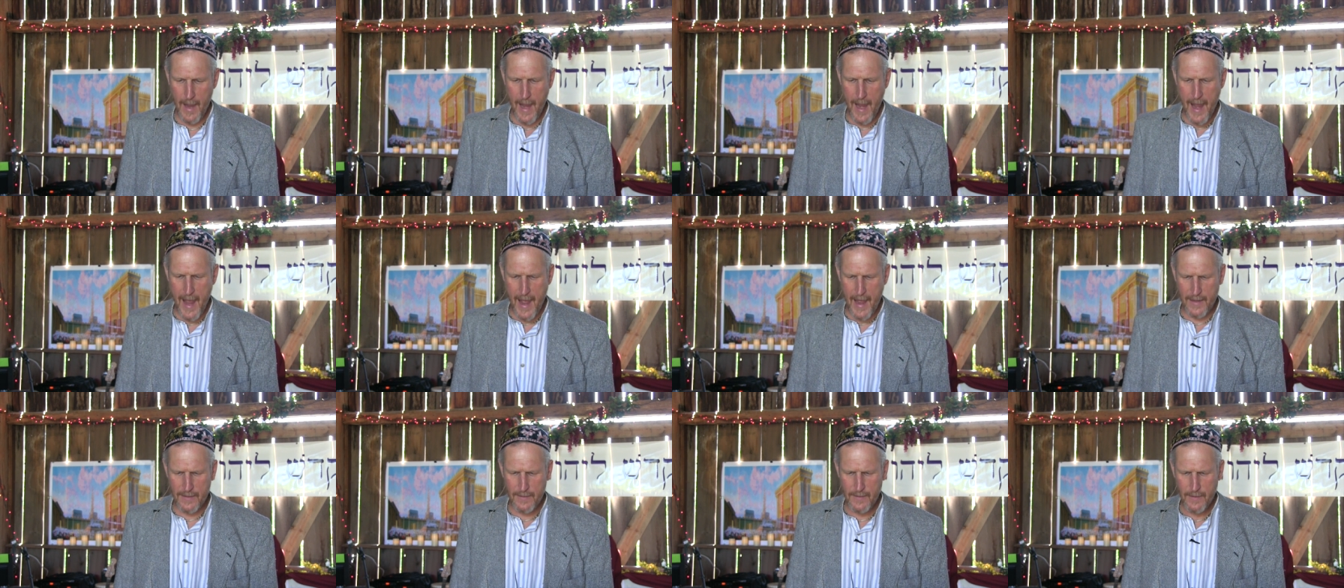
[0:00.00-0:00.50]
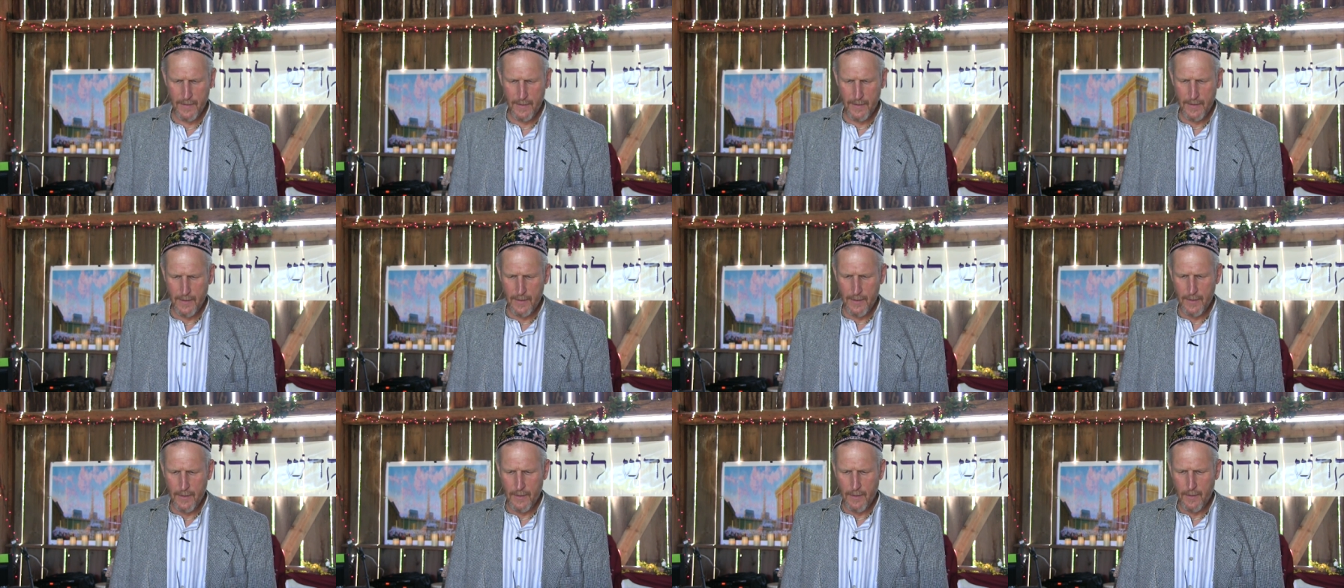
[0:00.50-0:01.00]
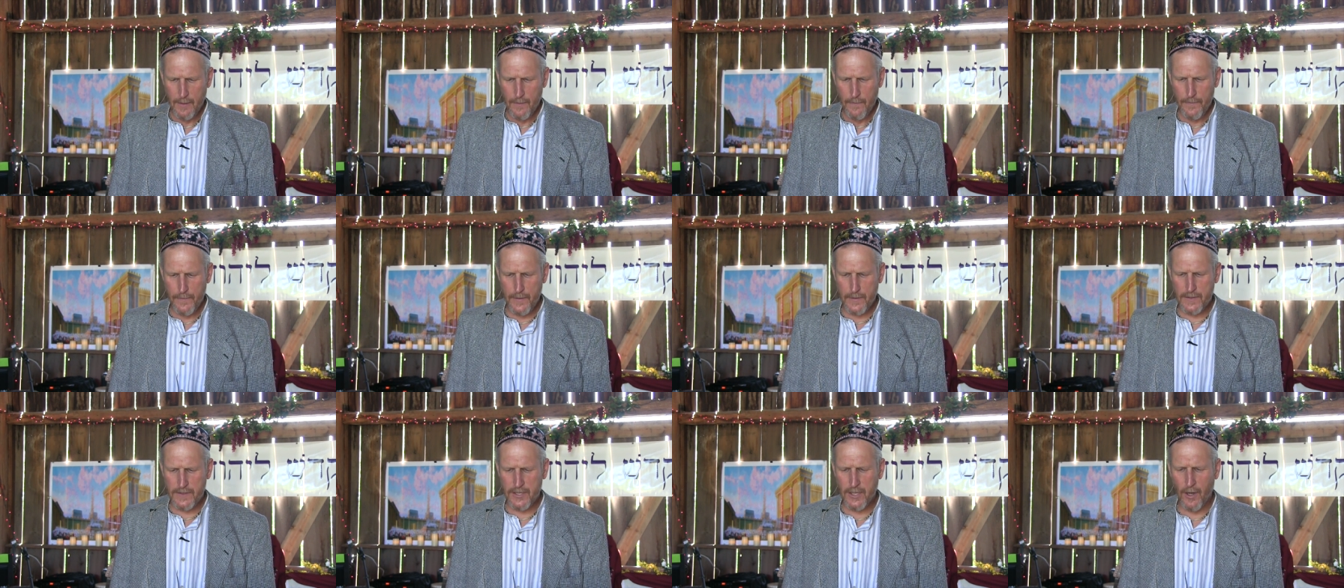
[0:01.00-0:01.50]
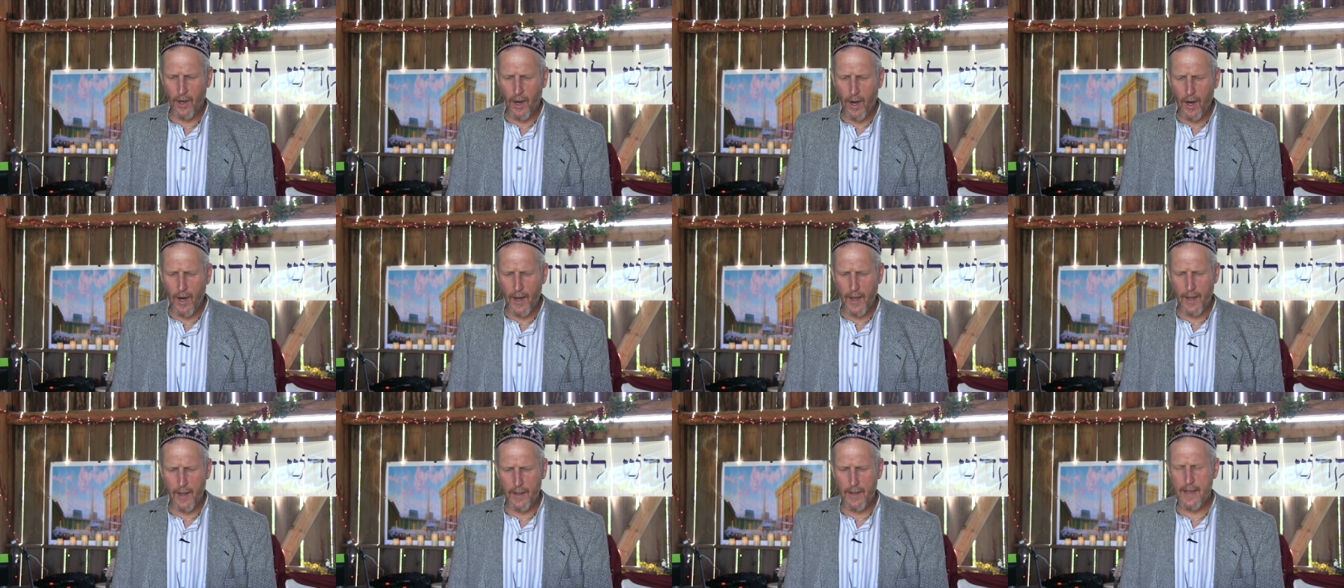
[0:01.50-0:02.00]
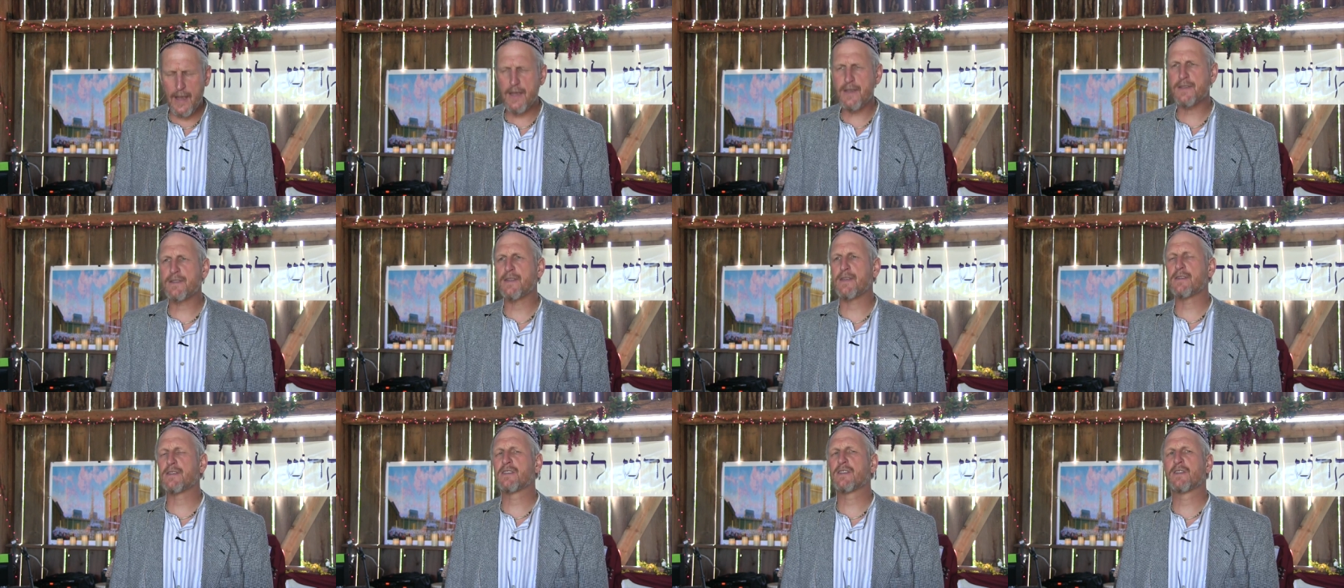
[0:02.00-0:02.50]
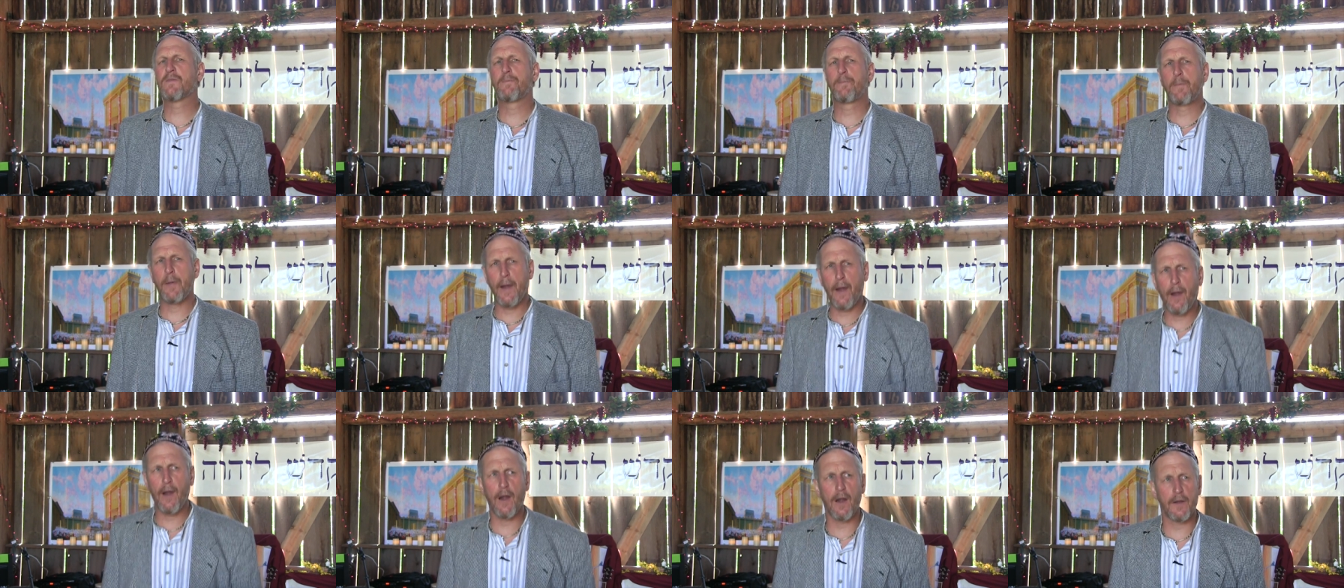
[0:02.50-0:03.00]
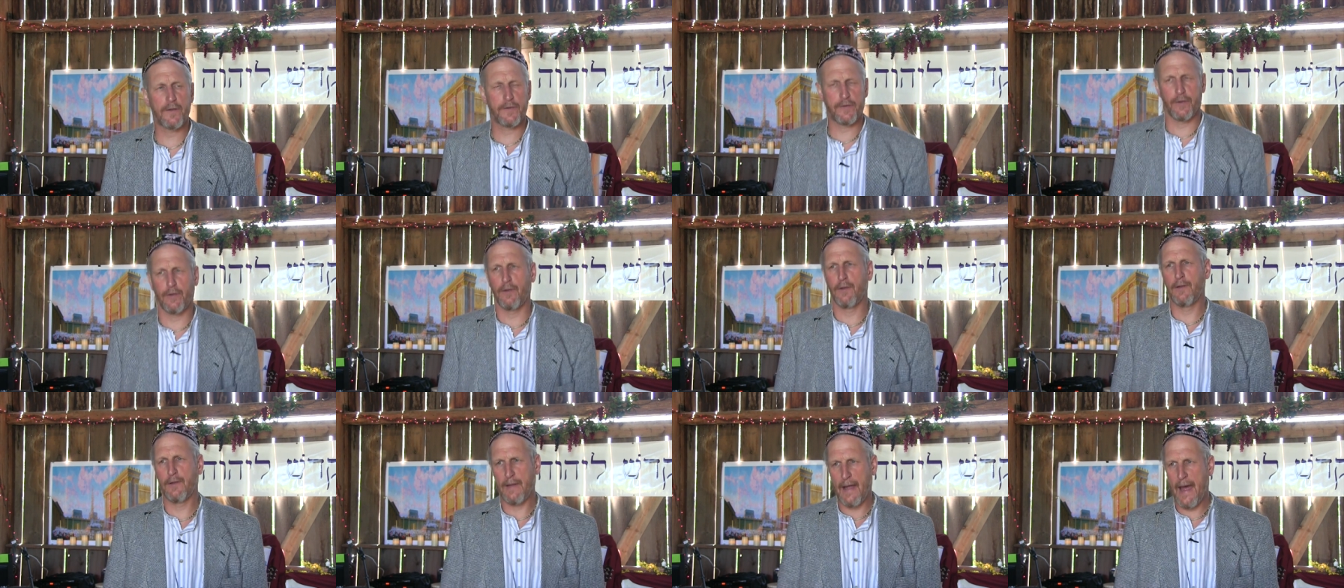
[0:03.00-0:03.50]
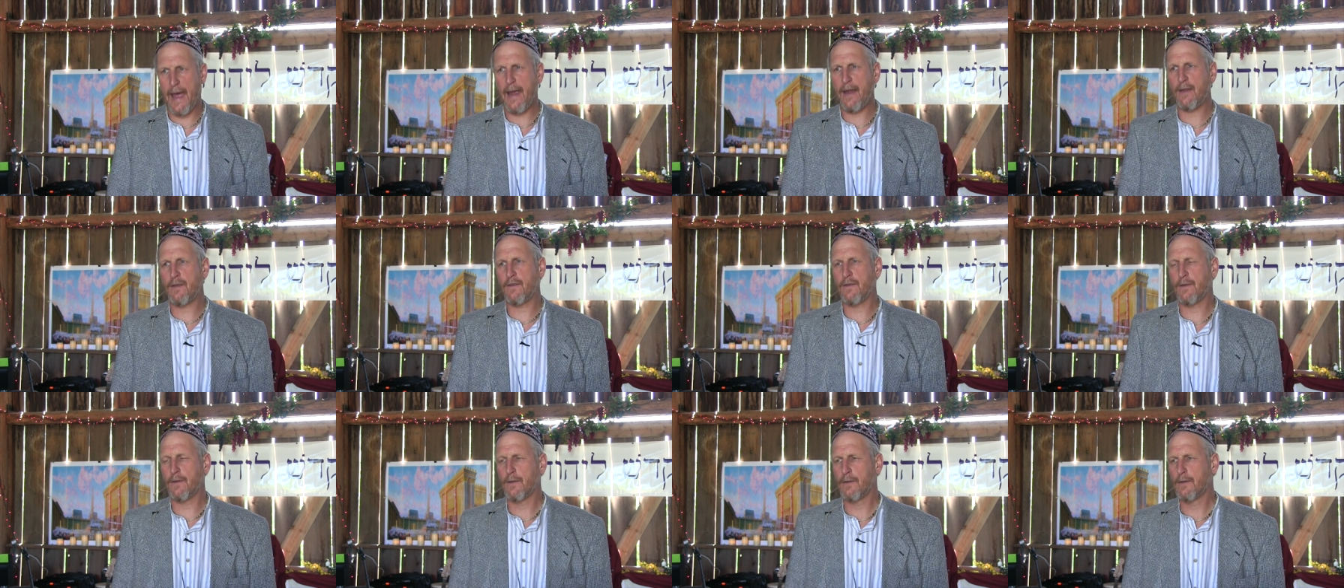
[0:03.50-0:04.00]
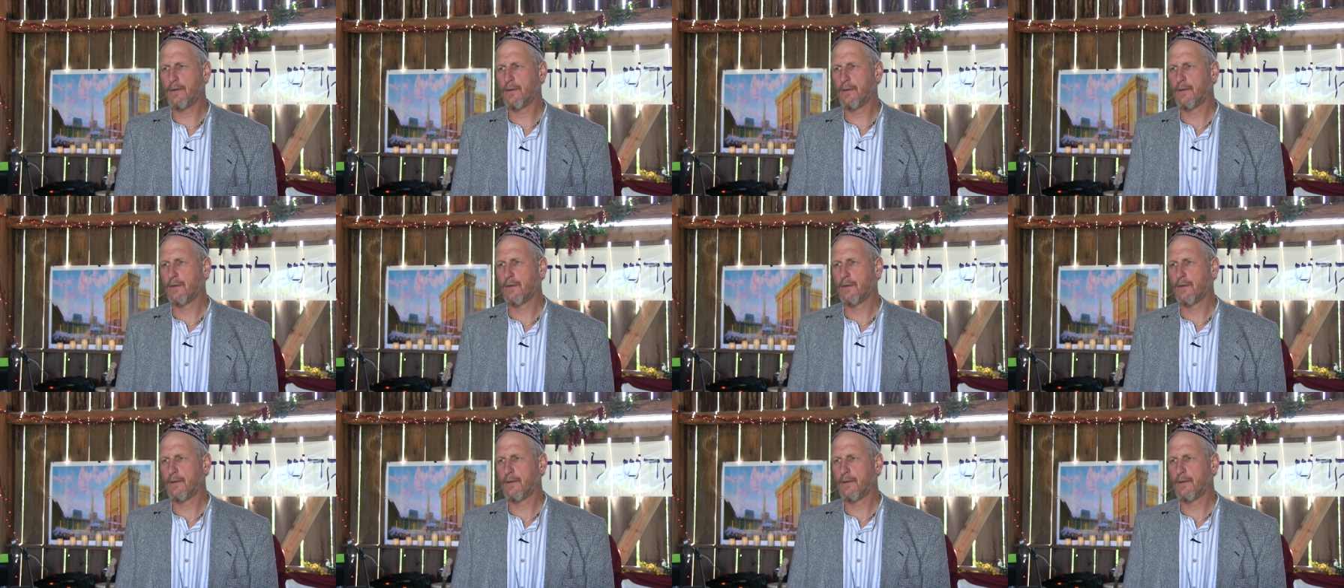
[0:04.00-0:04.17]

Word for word: And the Torah is the spiritual light